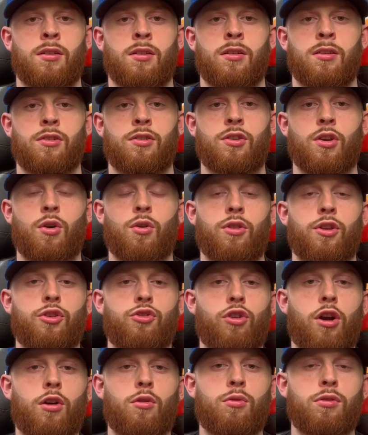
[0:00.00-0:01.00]
So the
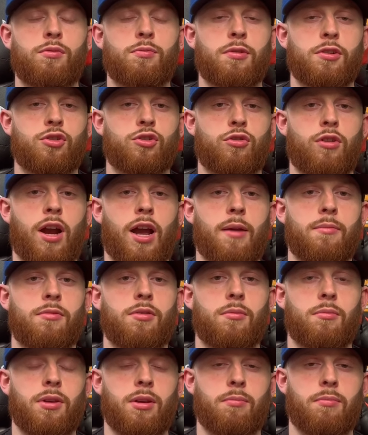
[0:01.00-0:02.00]
drug was prescribed to
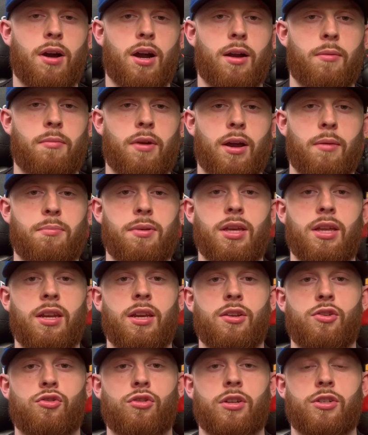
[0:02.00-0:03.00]
me by my
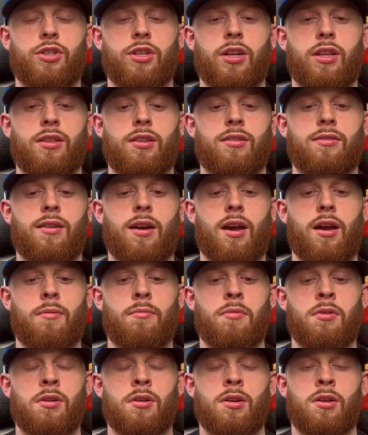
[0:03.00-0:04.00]
pediatrician at the time.
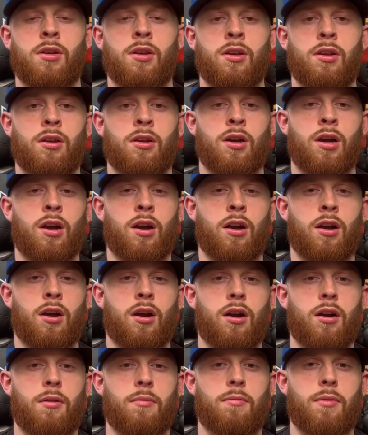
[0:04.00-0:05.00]

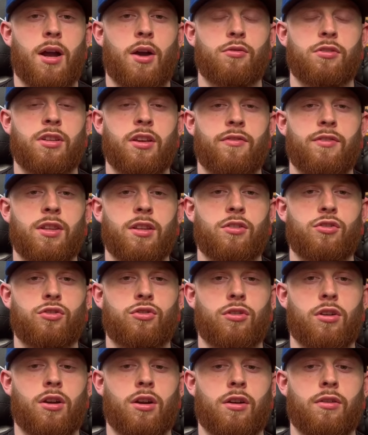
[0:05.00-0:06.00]
Um, I was given this
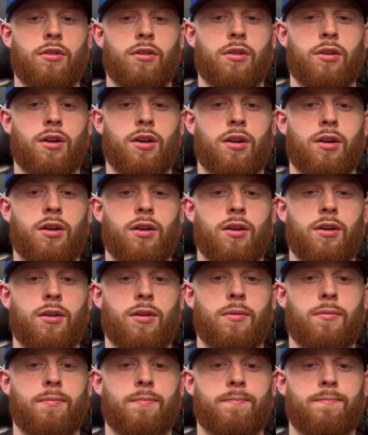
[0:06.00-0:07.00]
drug
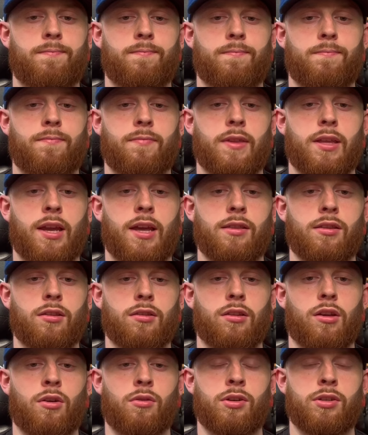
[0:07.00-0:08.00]
um, at the
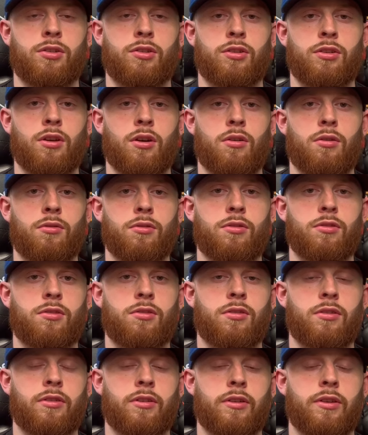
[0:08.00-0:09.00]
lowest dose
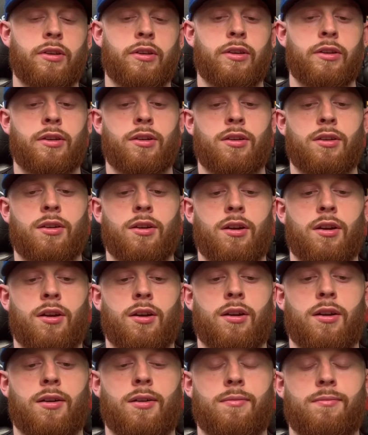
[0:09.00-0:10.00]

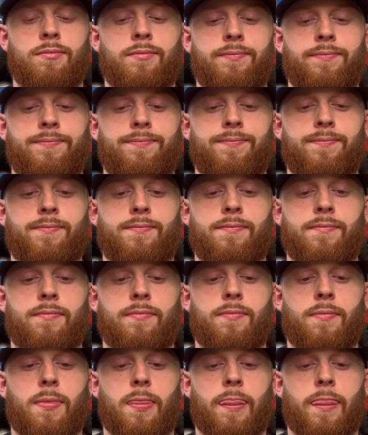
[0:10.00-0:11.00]
um,
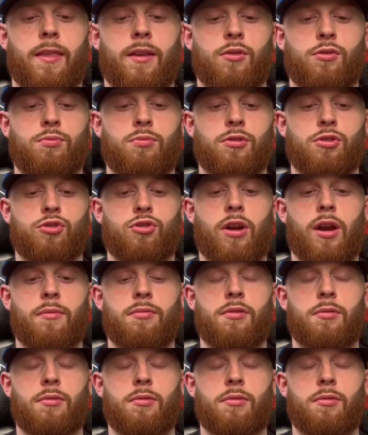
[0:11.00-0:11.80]
it was prescribed